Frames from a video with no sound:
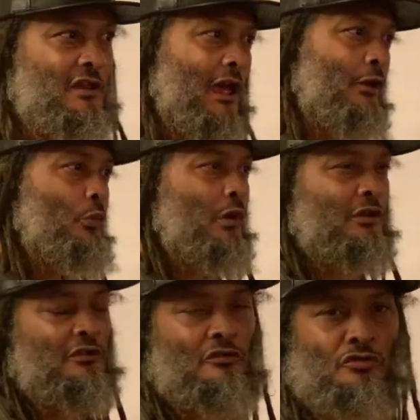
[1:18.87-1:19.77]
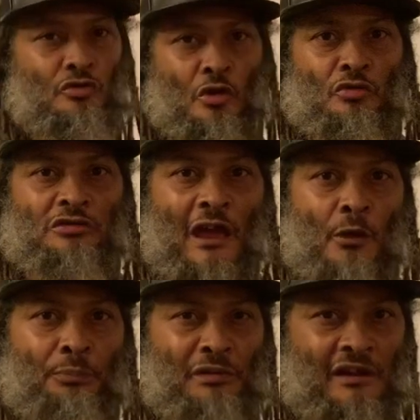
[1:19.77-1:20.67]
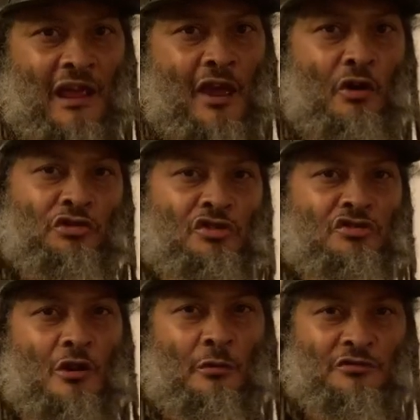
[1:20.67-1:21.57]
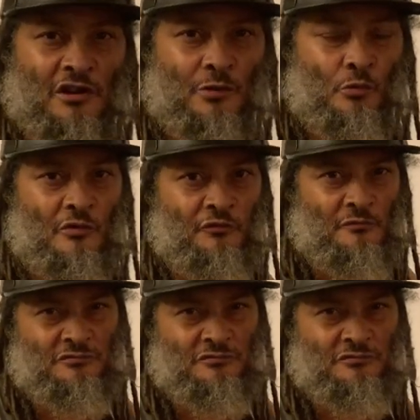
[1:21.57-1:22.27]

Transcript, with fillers: I don't want to, you know, downplay that or discourage anyone from